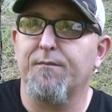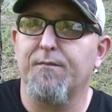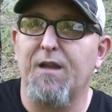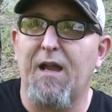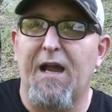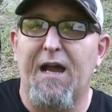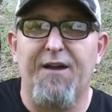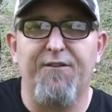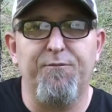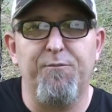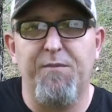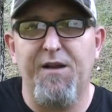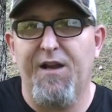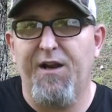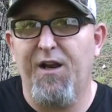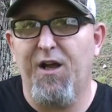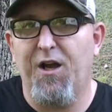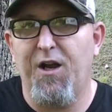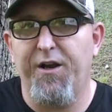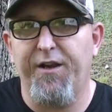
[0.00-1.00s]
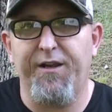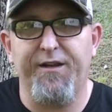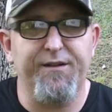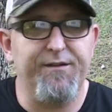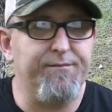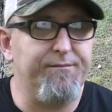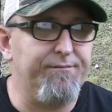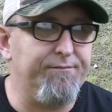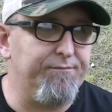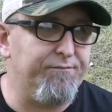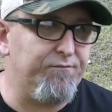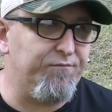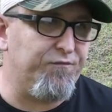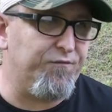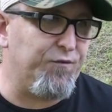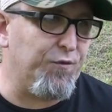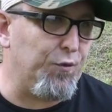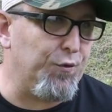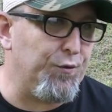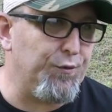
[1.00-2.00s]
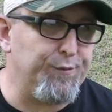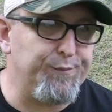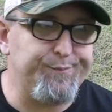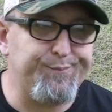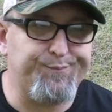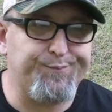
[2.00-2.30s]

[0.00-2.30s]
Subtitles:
I've been hunting for